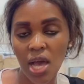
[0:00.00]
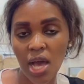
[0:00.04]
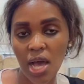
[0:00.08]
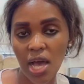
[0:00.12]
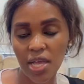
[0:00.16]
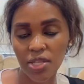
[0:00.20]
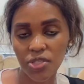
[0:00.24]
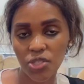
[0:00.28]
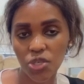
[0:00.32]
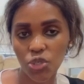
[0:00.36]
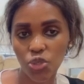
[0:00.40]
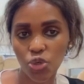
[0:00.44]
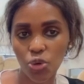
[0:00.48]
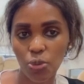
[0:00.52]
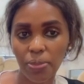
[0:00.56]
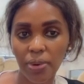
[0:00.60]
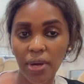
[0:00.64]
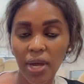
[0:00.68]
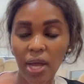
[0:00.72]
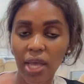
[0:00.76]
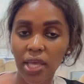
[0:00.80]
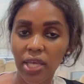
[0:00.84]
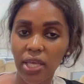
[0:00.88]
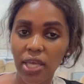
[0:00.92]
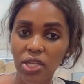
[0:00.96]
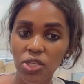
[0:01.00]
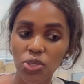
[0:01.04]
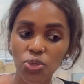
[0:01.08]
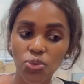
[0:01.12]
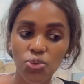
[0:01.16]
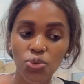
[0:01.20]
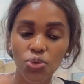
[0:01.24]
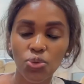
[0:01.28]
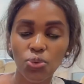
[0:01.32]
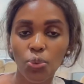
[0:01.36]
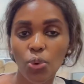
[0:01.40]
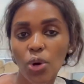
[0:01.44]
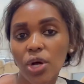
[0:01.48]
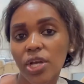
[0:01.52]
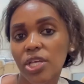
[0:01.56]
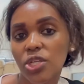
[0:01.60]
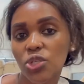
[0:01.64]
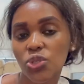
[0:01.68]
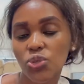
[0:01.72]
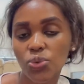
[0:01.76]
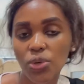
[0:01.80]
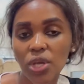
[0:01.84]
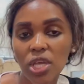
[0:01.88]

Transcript: as a shopper i get to walk into